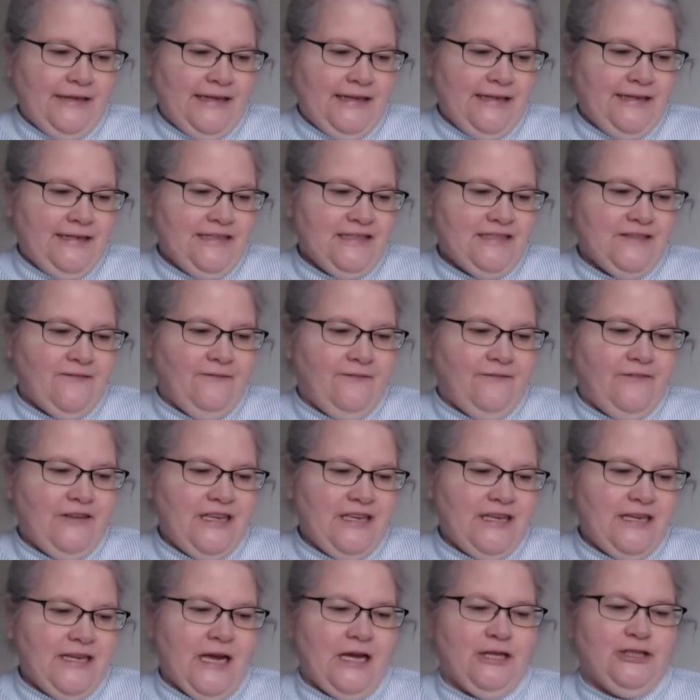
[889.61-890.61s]
It is a
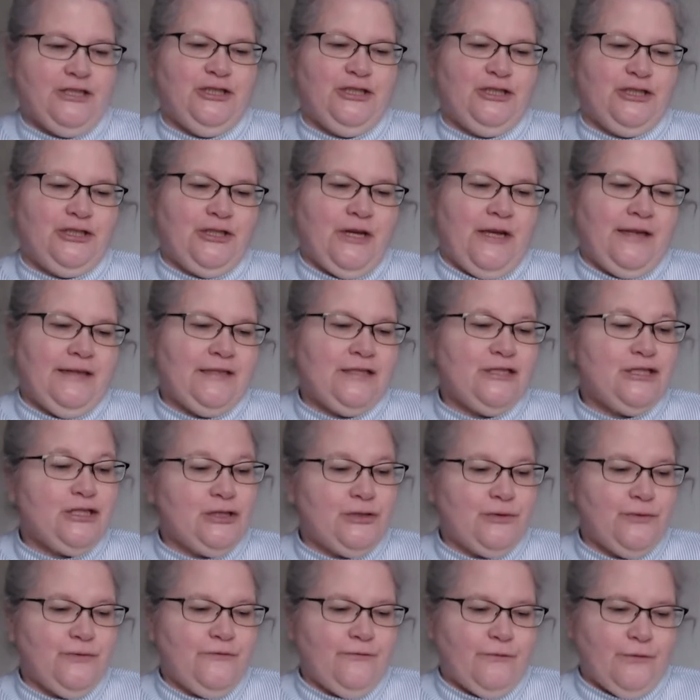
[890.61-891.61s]

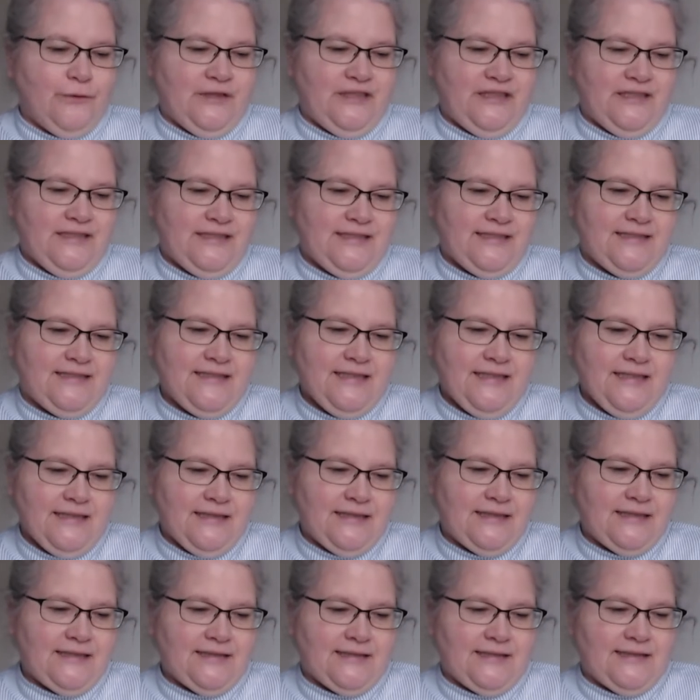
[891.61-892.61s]

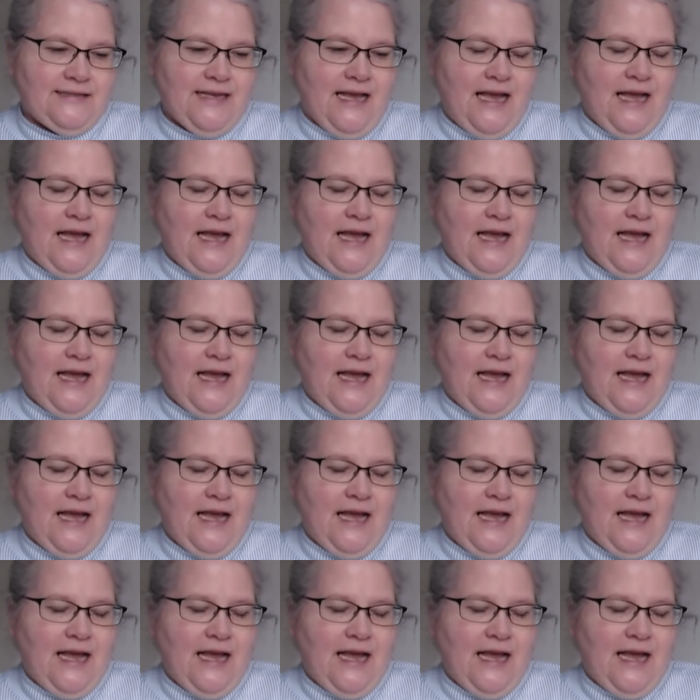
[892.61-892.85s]
V9246.